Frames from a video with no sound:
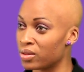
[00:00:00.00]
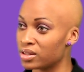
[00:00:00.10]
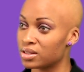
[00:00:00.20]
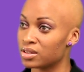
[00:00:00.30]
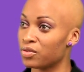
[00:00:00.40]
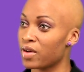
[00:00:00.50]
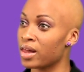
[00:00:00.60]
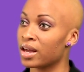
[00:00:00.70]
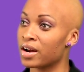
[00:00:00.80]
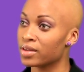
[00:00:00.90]
You know, this is, you
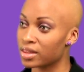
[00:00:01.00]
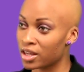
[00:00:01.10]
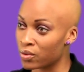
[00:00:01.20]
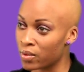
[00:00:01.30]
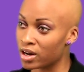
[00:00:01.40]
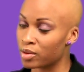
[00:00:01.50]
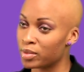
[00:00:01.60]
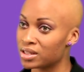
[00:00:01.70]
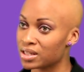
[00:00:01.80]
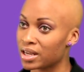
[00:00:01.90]
finally got everything you
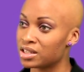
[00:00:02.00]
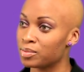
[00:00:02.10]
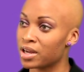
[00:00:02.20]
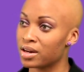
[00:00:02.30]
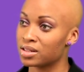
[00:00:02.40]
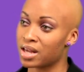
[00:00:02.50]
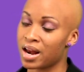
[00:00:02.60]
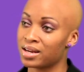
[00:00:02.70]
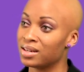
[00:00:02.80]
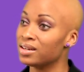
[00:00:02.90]
wanted, but it's like deep down
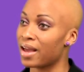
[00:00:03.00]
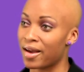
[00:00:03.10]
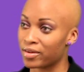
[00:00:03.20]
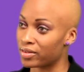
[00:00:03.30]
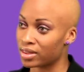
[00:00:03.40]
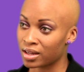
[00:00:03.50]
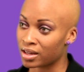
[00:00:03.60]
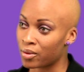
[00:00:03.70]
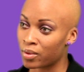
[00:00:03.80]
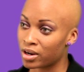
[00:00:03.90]
inside, I didn't have
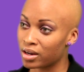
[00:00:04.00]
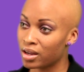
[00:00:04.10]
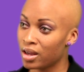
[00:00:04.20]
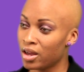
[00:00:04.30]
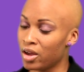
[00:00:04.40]
everything that I wanted,